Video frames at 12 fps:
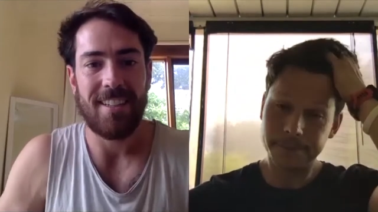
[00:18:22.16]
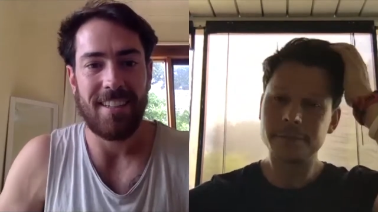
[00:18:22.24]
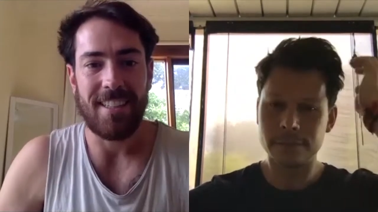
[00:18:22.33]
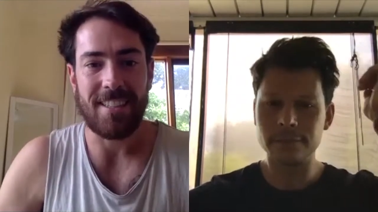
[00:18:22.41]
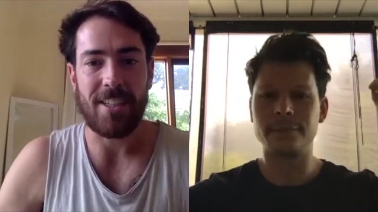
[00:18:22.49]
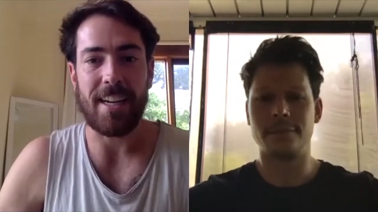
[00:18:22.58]

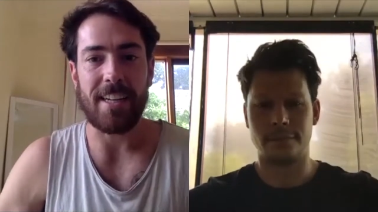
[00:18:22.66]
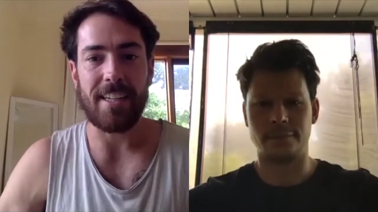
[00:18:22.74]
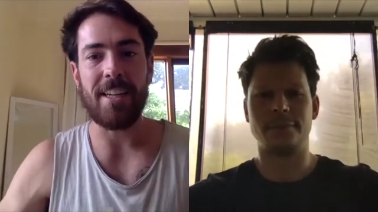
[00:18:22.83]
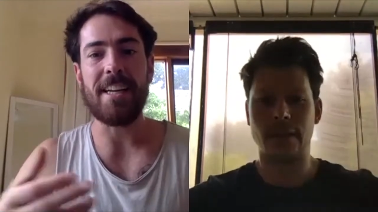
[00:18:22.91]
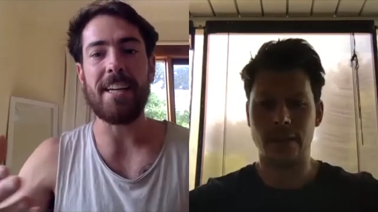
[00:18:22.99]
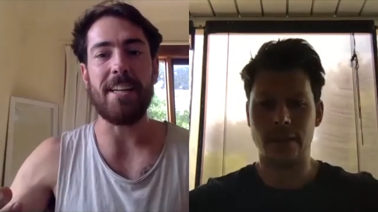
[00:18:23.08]
Speaker 1: It's like
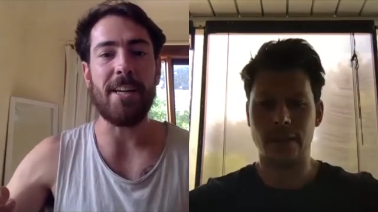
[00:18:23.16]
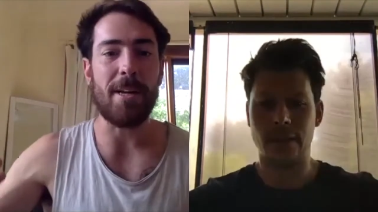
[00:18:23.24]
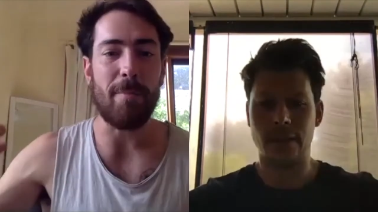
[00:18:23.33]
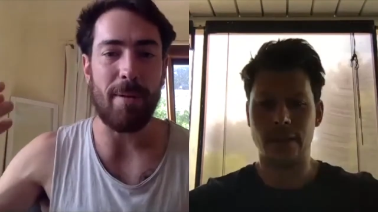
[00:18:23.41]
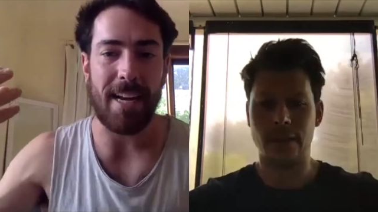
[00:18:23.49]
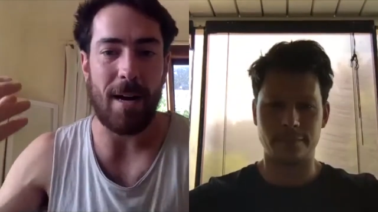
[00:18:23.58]
you didn't you
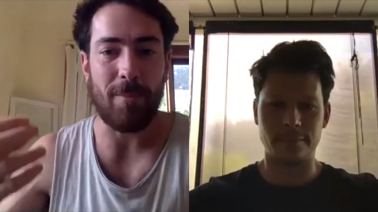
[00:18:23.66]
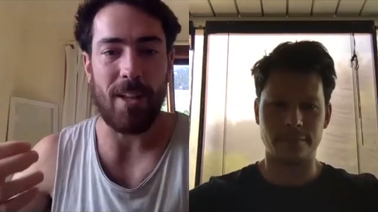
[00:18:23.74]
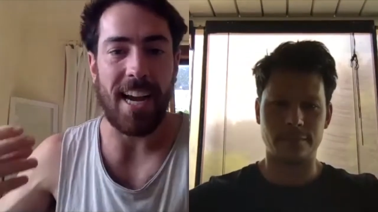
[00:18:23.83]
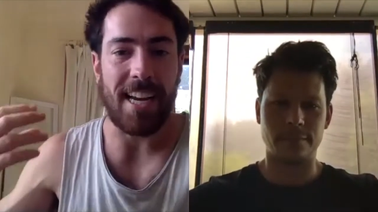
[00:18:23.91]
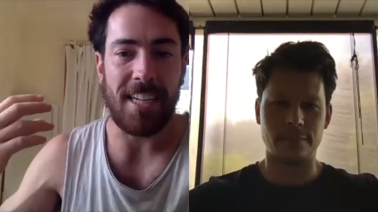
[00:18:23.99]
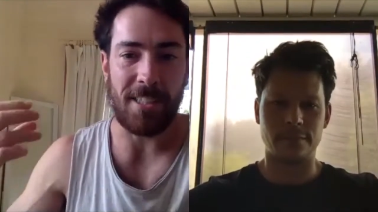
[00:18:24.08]
didn't become
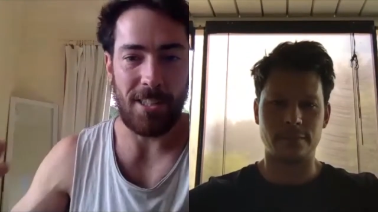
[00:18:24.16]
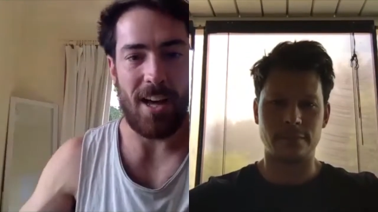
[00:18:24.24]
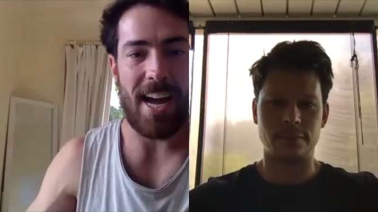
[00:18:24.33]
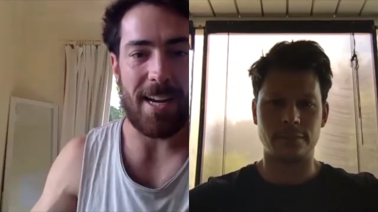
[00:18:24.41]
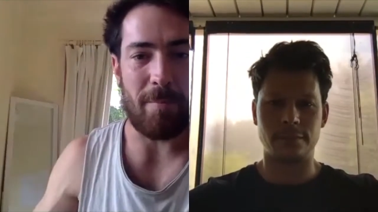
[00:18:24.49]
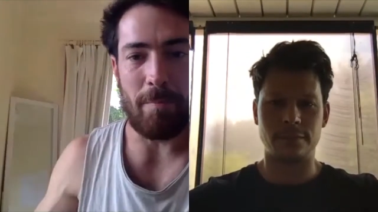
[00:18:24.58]
like an
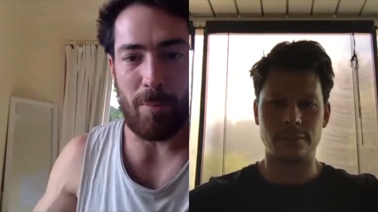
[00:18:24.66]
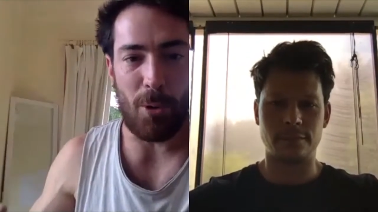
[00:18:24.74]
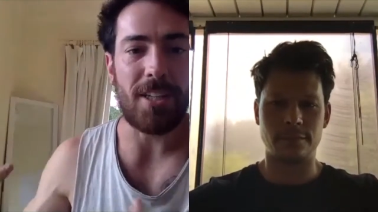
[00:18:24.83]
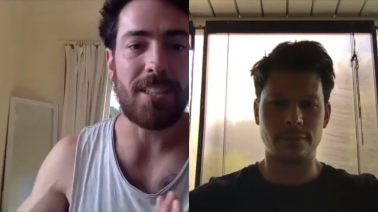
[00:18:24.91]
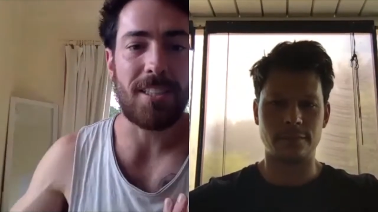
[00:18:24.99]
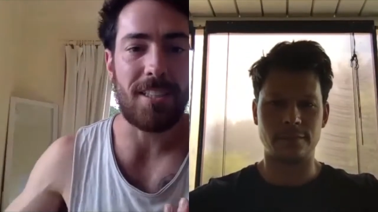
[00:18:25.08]
enlightened
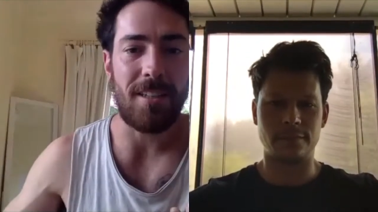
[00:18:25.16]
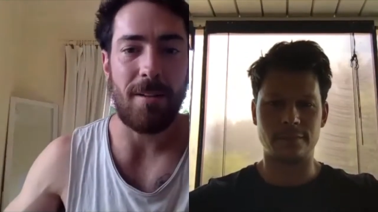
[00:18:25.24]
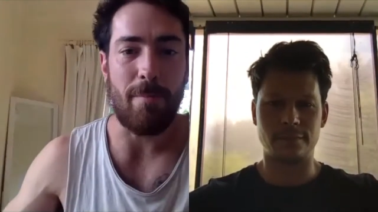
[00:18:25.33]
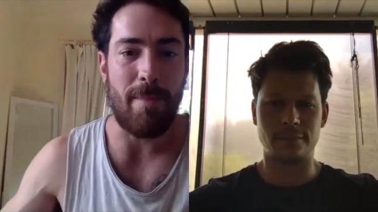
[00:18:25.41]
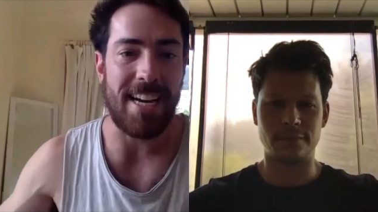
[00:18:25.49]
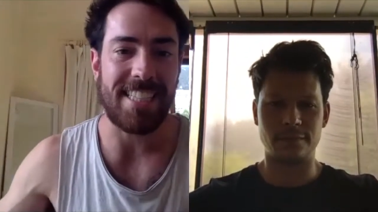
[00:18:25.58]
Buddhist
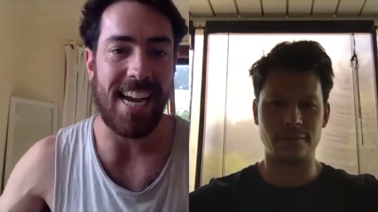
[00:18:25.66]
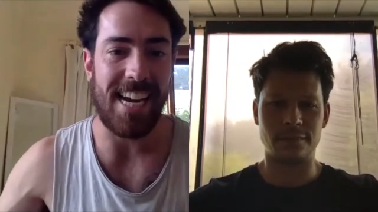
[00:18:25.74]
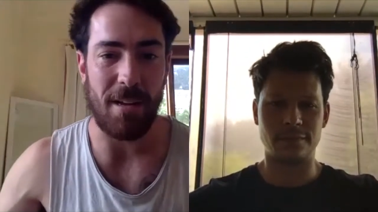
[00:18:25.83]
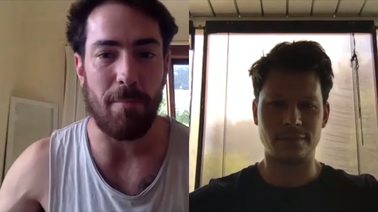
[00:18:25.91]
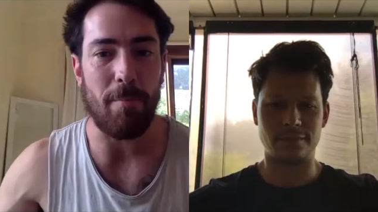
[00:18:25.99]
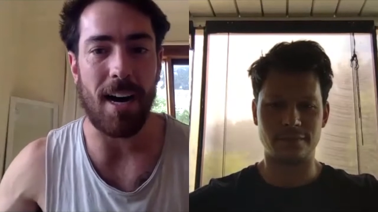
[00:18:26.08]

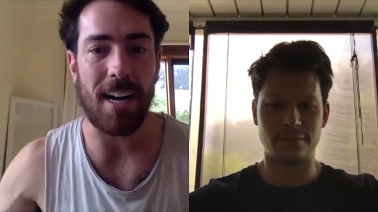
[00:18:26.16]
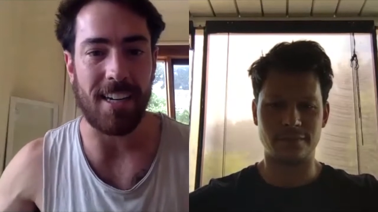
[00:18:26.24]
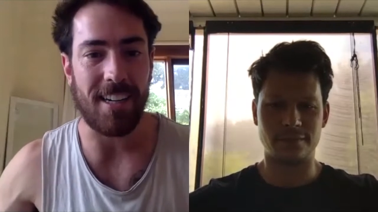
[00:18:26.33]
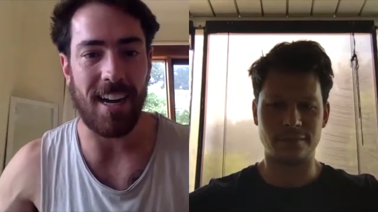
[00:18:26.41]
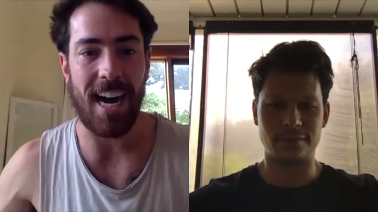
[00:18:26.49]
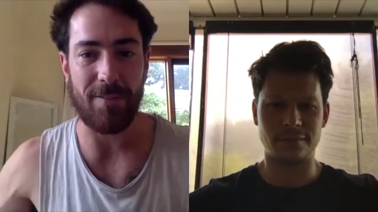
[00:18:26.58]
meditating
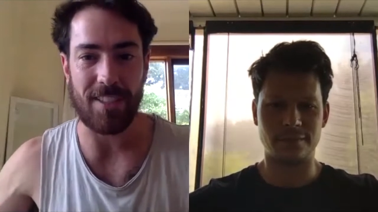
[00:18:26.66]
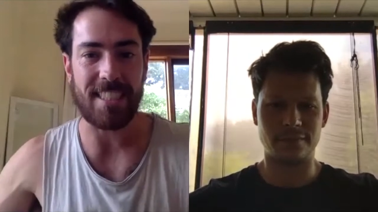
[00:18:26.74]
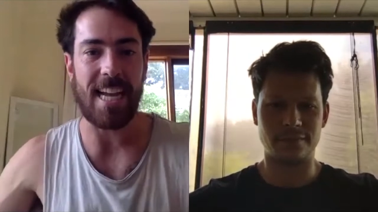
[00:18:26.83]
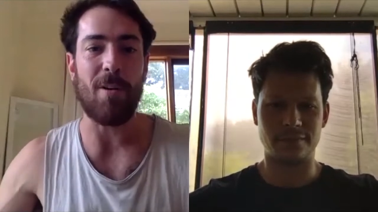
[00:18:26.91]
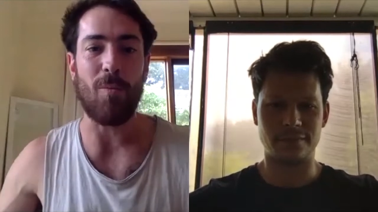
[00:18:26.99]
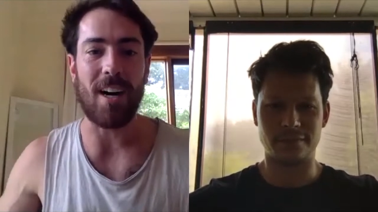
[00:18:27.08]
monk after
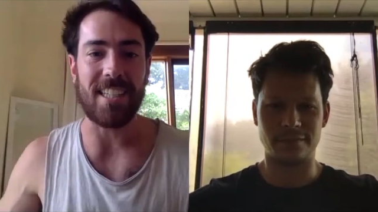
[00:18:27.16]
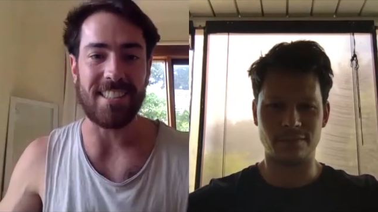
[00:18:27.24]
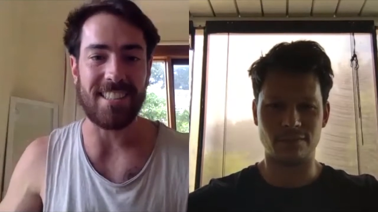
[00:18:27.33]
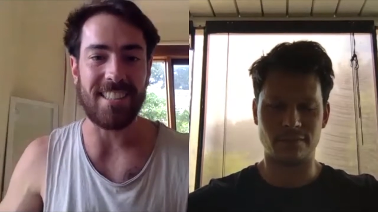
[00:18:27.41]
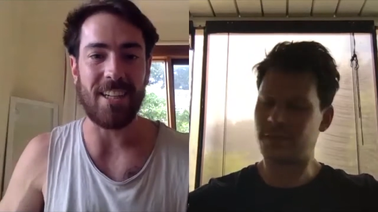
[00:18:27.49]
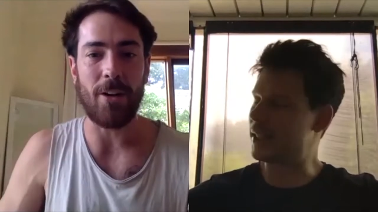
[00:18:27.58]
day
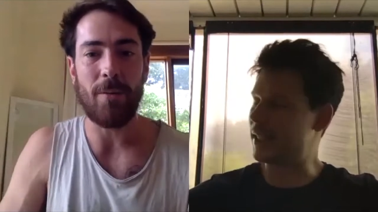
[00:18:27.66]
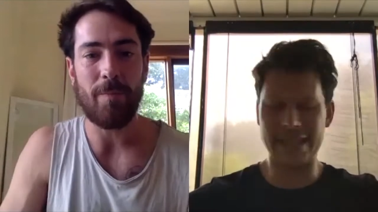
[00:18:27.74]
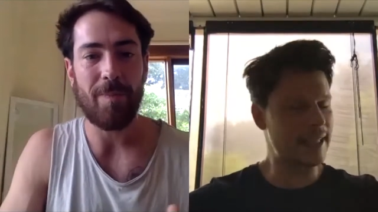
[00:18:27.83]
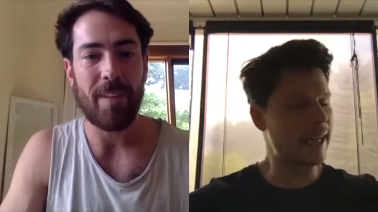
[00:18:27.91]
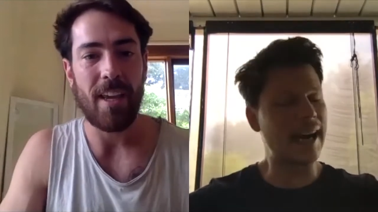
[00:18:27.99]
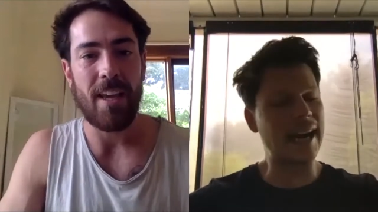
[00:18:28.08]
one, you know?
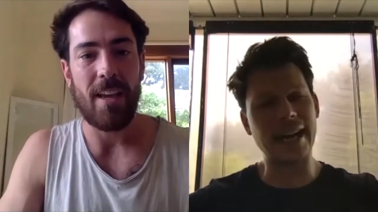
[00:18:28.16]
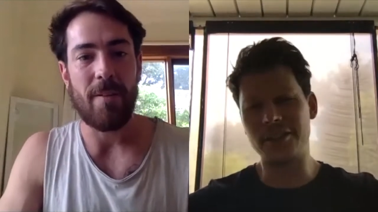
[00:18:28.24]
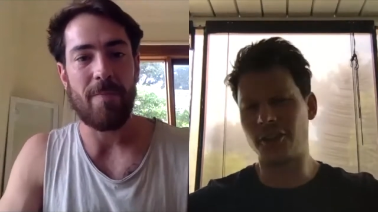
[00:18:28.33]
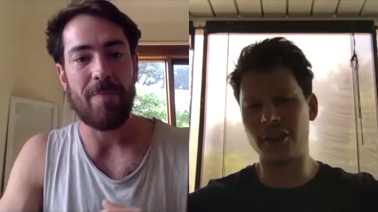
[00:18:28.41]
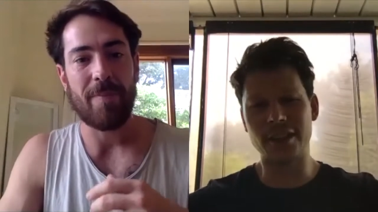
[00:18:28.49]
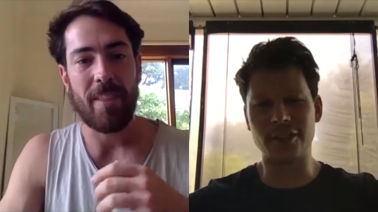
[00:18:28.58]
Speaker 2: Uh,
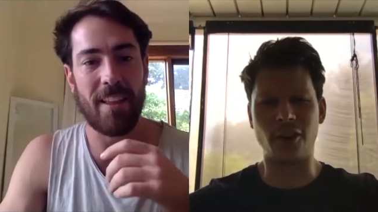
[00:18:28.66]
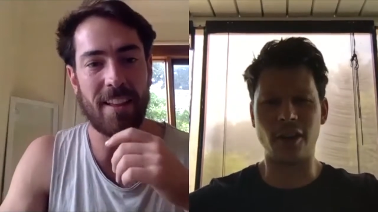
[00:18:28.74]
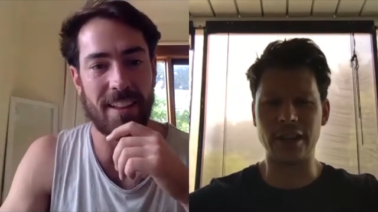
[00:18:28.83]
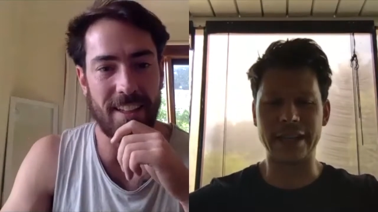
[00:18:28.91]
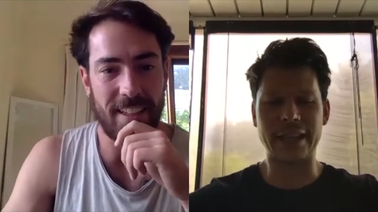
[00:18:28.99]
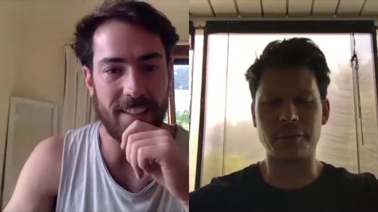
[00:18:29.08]
not at all.
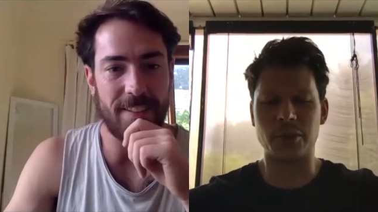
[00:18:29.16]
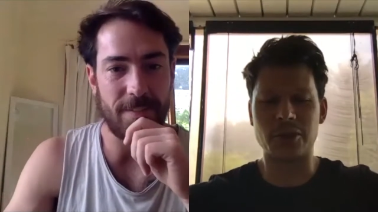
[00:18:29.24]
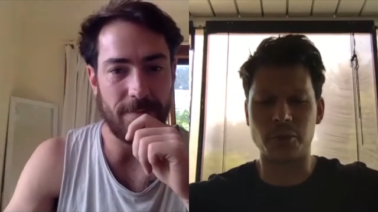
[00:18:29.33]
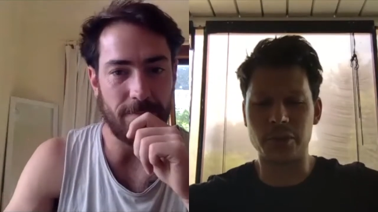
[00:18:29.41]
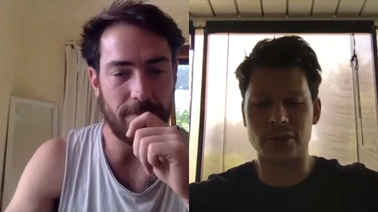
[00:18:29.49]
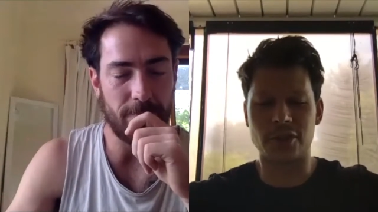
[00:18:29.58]
Like it was
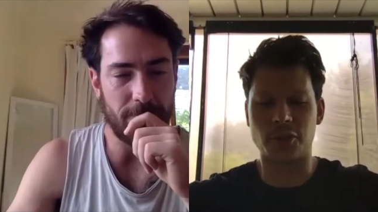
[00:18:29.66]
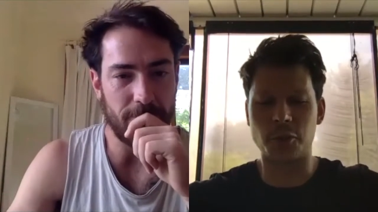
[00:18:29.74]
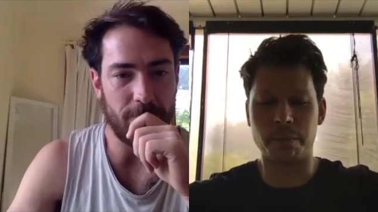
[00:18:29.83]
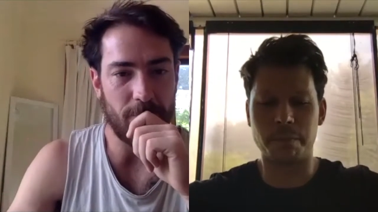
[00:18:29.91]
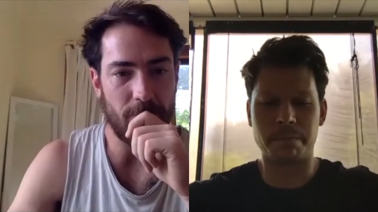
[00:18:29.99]
always this two